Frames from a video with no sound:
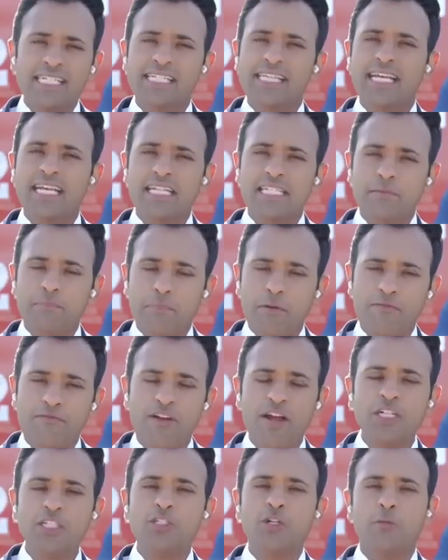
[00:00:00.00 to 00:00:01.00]
just think it's a
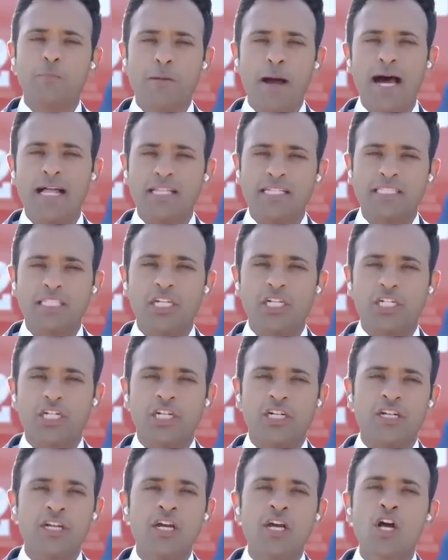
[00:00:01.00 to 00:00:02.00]
professional
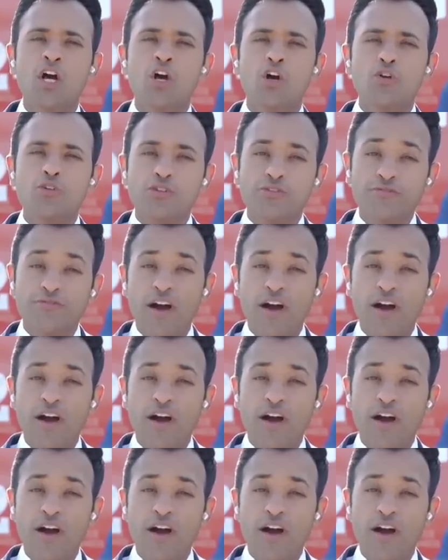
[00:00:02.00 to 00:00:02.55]
politician who's